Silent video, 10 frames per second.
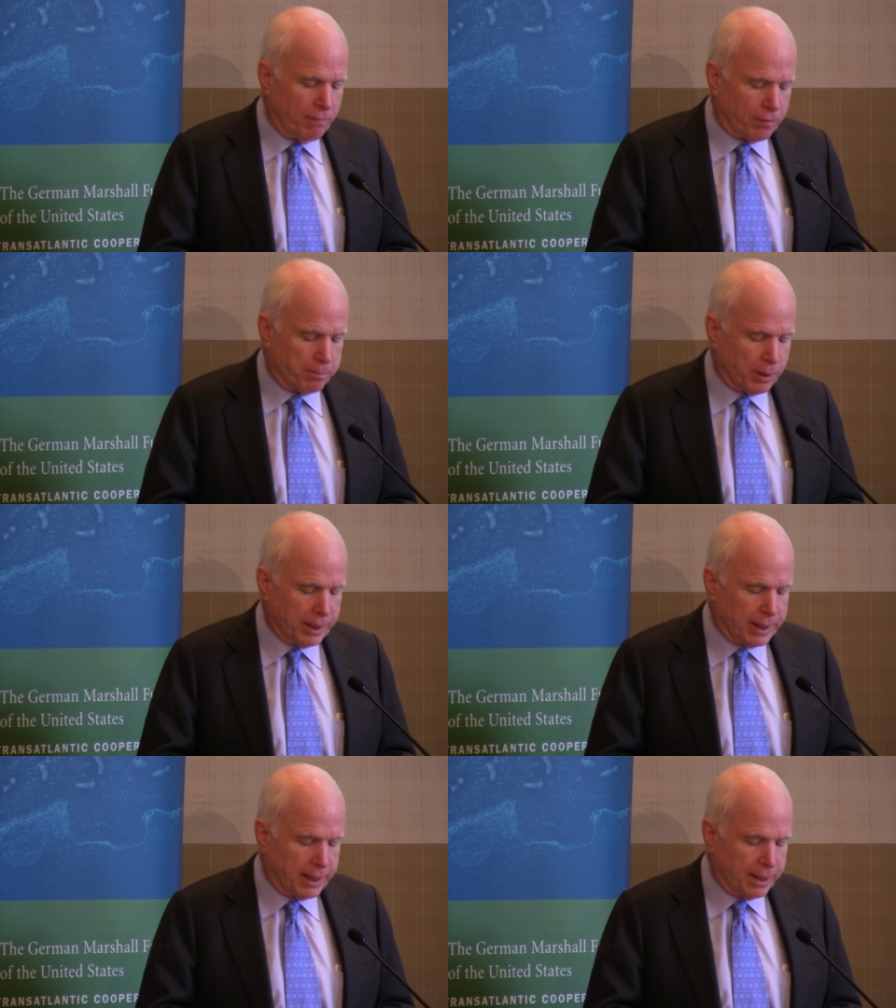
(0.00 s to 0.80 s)
for
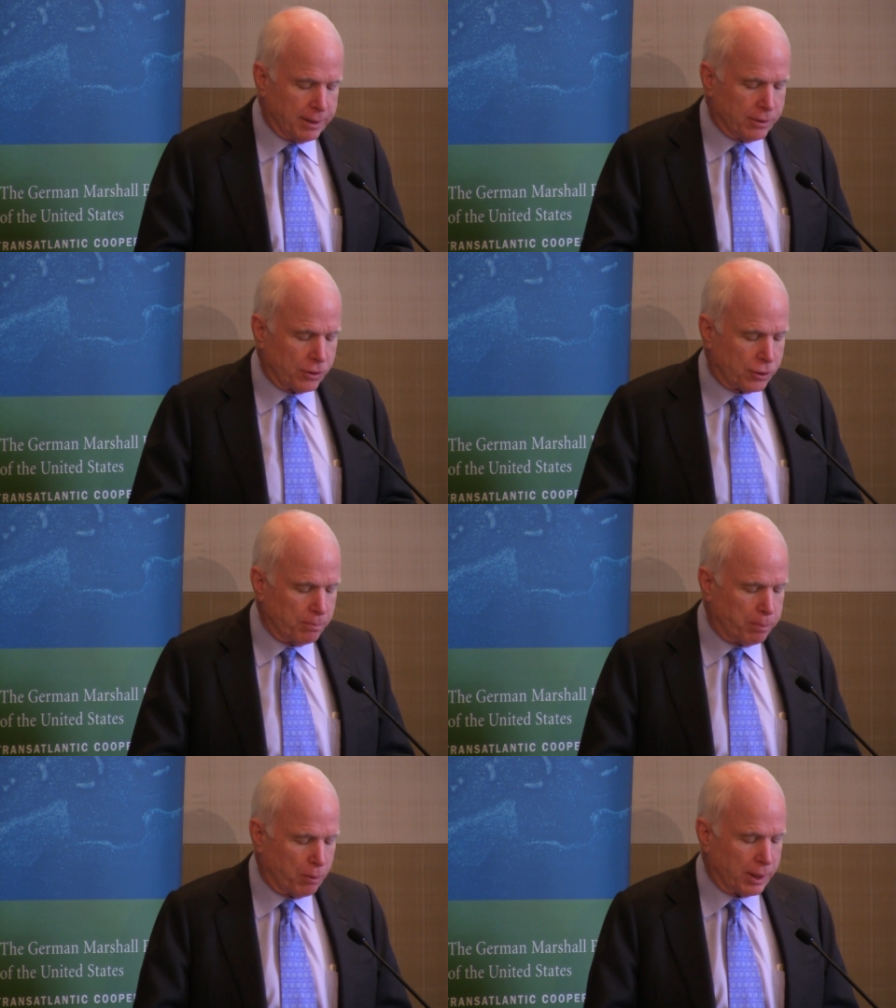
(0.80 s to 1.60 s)
putting together this
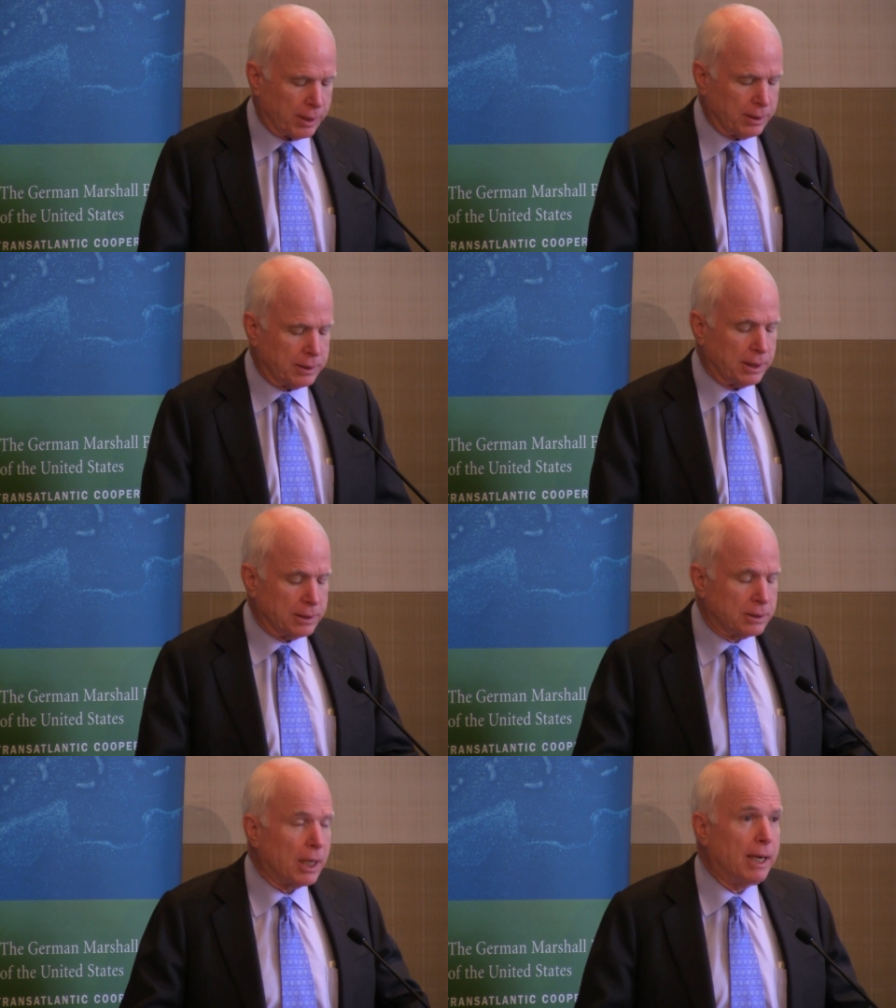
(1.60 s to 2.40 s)
important
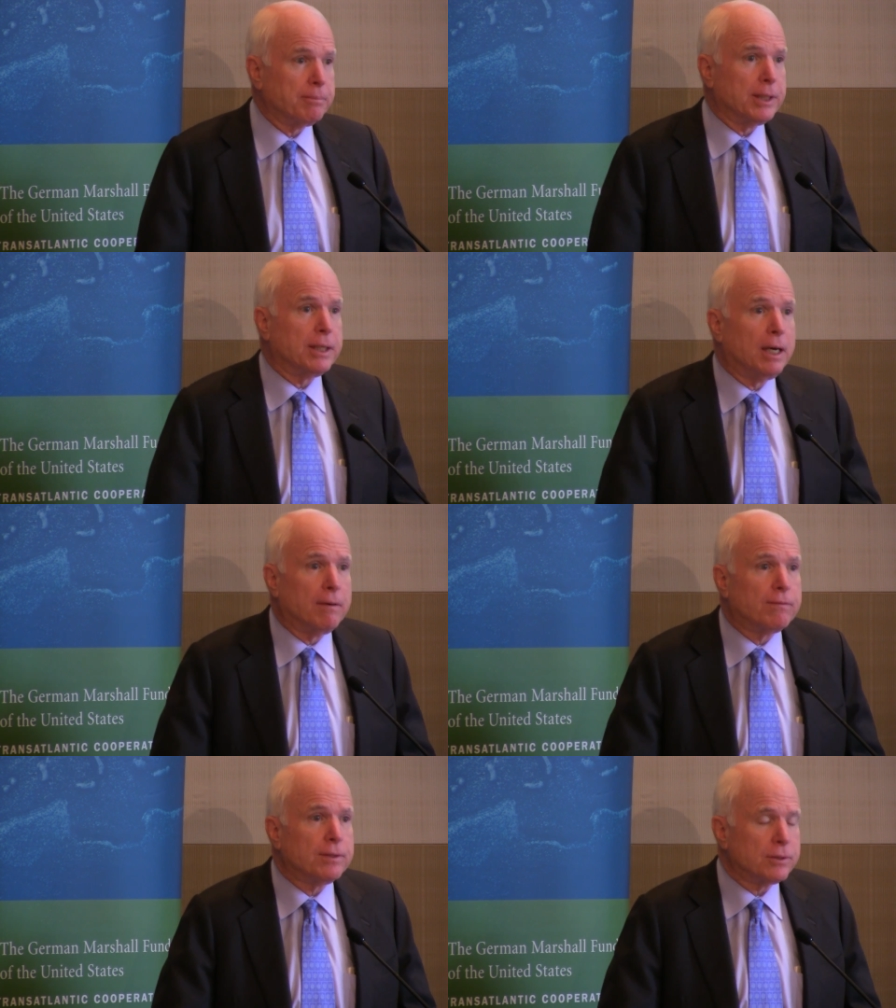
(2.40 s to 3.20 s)
and timely
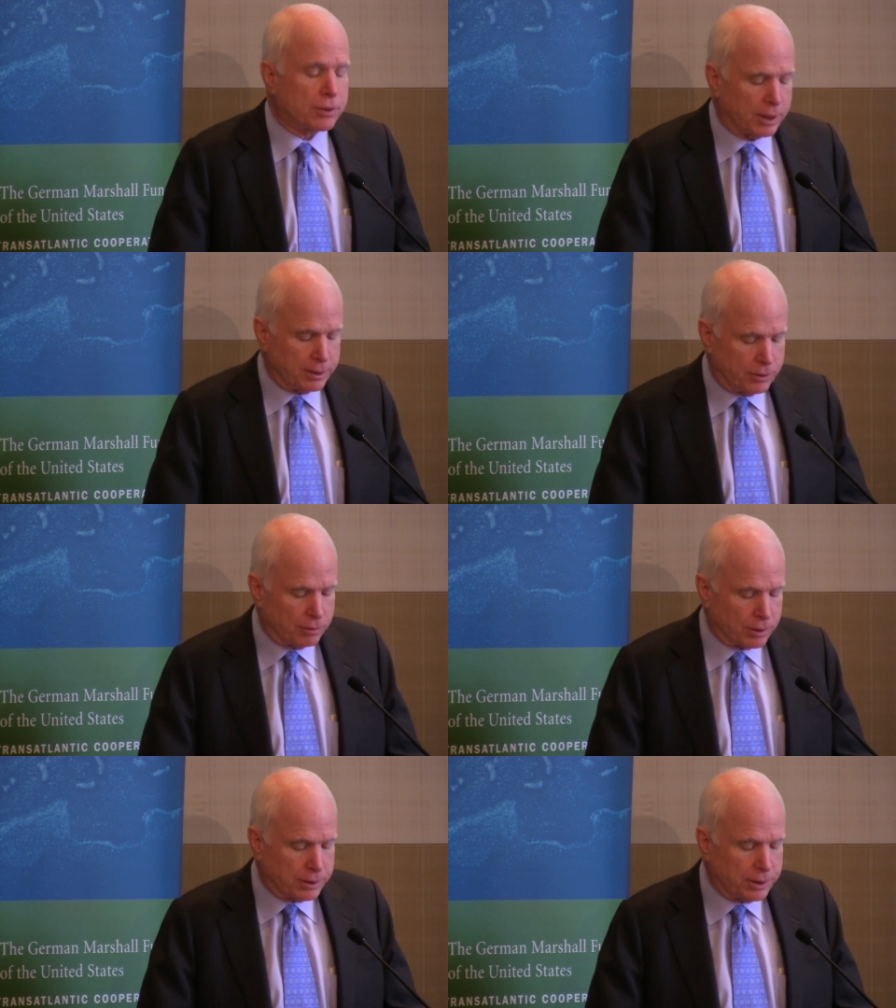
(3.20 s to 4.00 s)
conference on
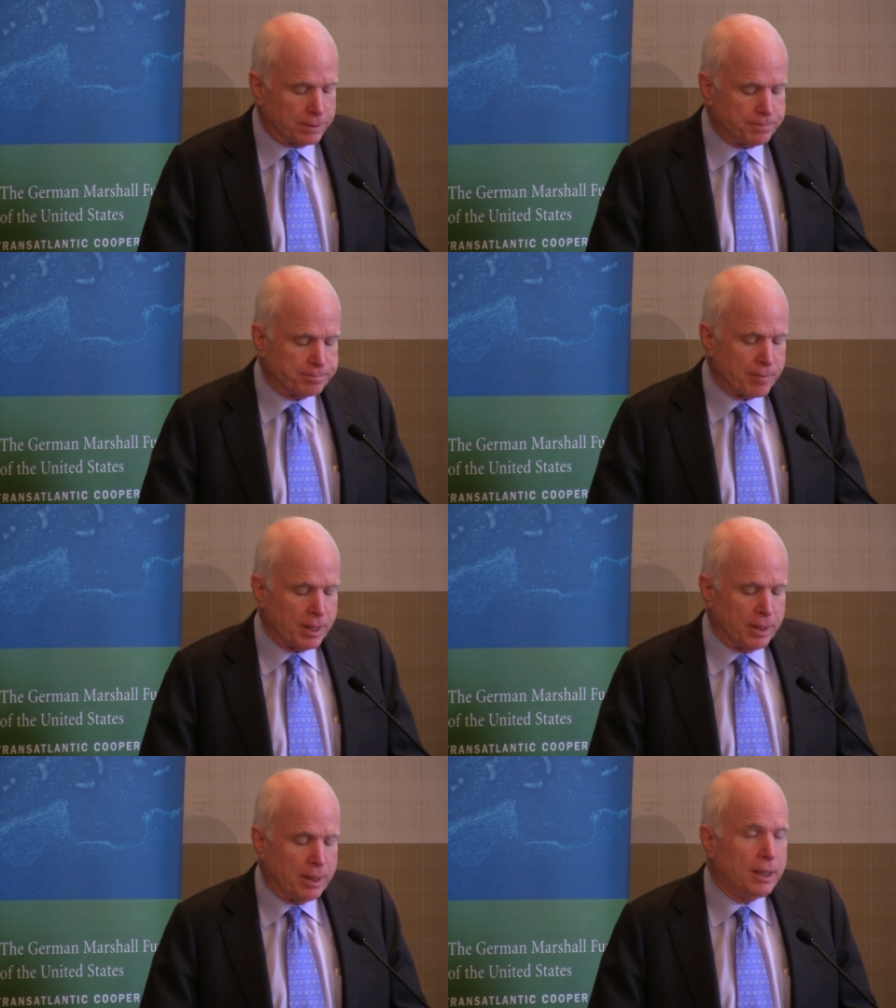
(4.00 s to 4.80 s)
Georgia
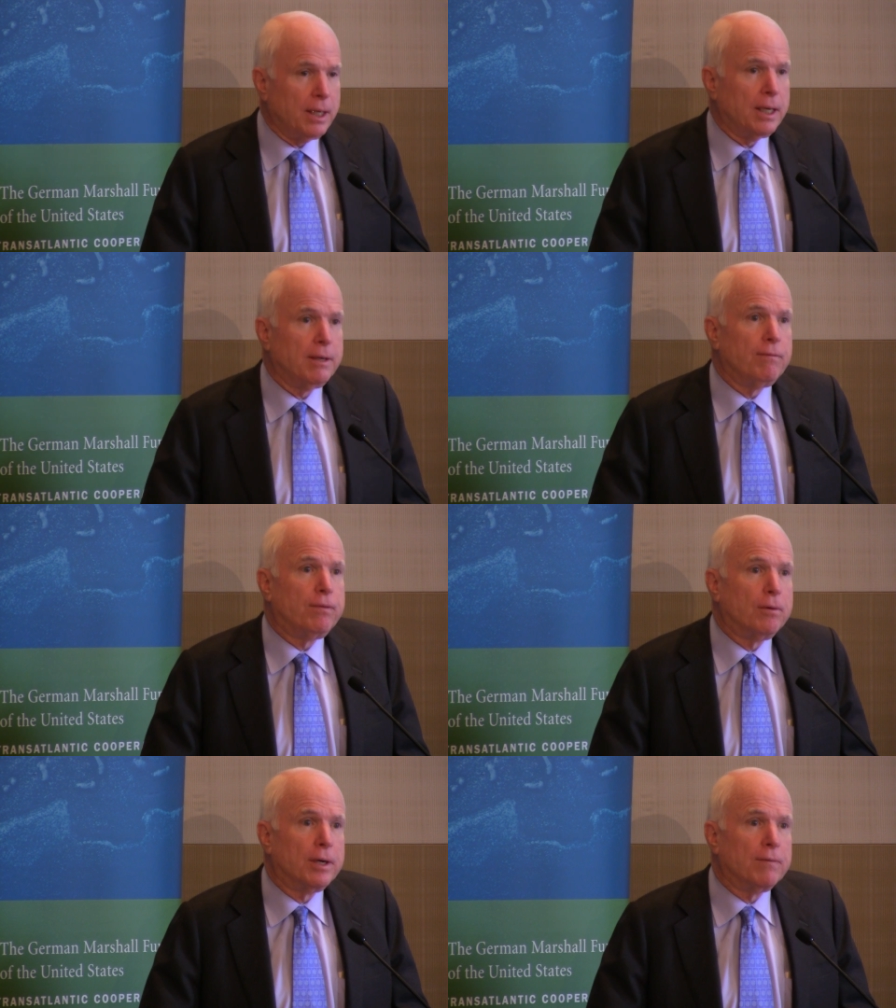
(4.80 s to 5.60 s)
and
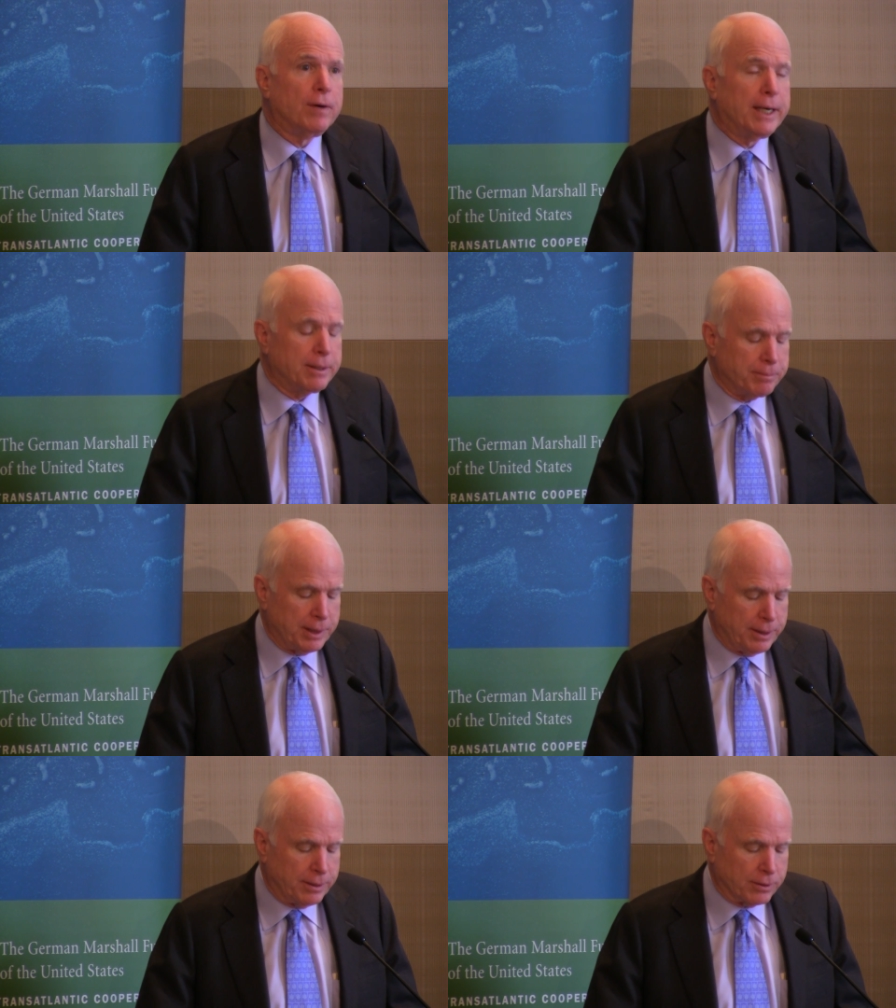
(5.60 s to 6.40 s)
for inviting
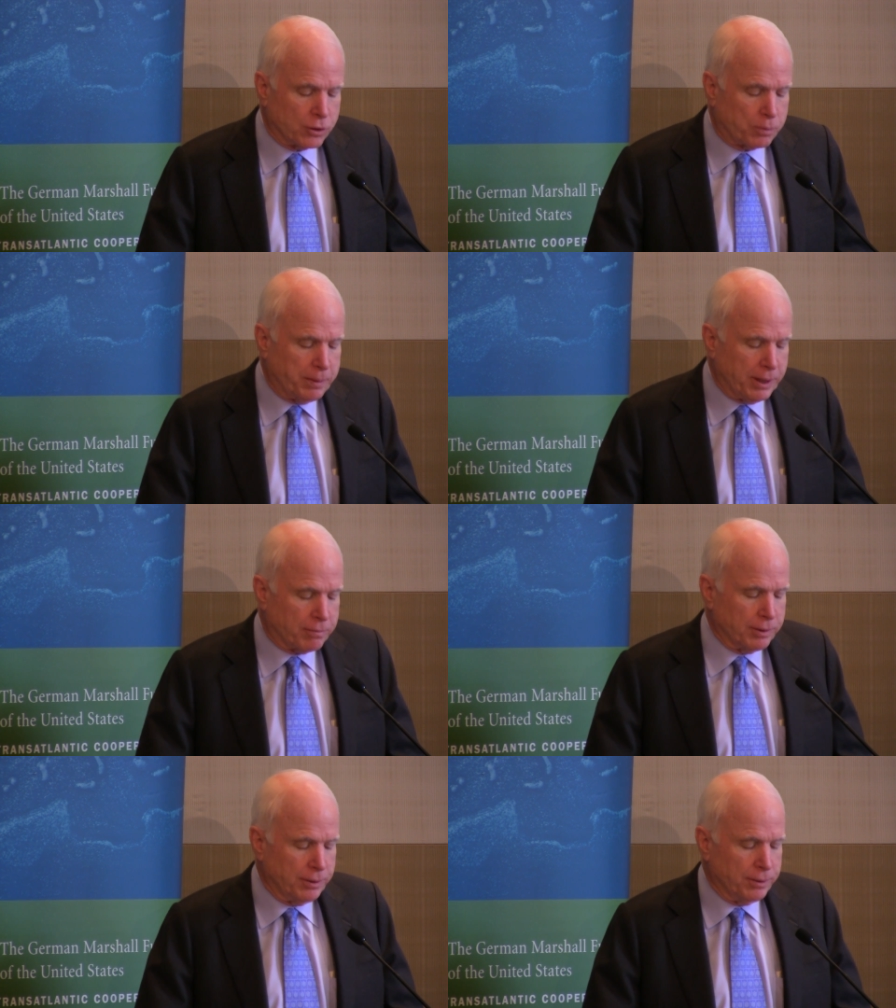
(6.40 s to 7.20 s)
me to here to
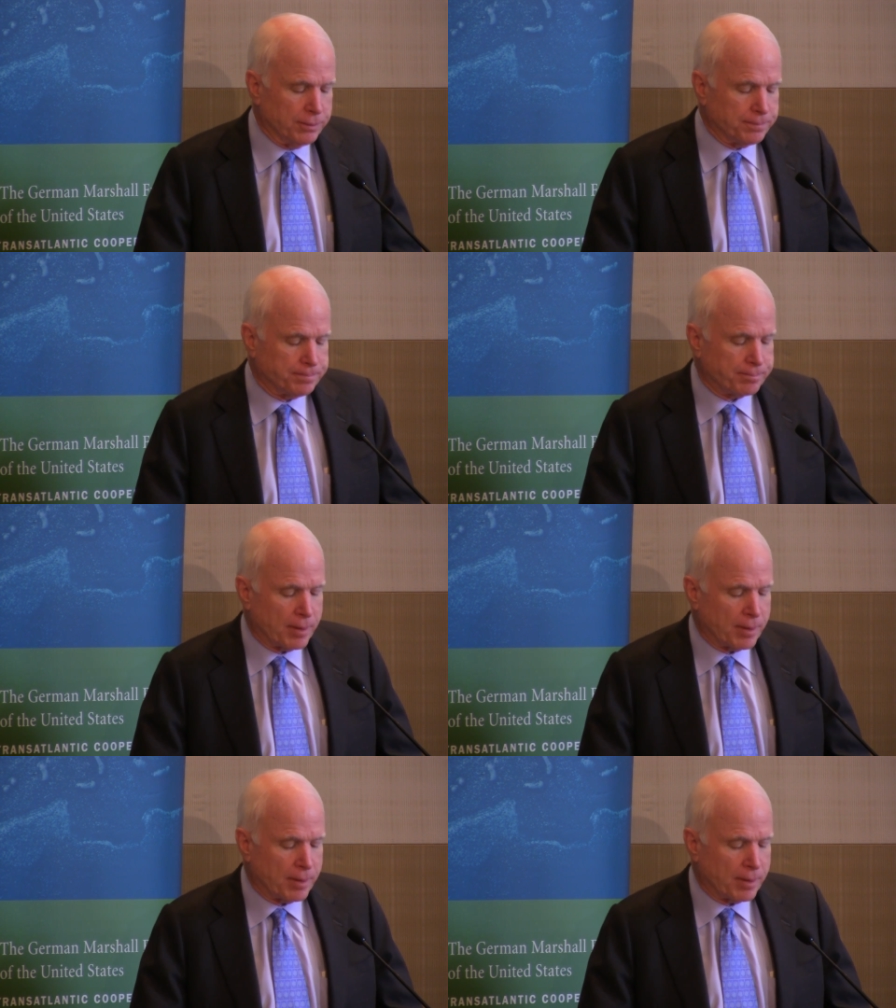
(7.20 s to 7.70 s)
speak with you.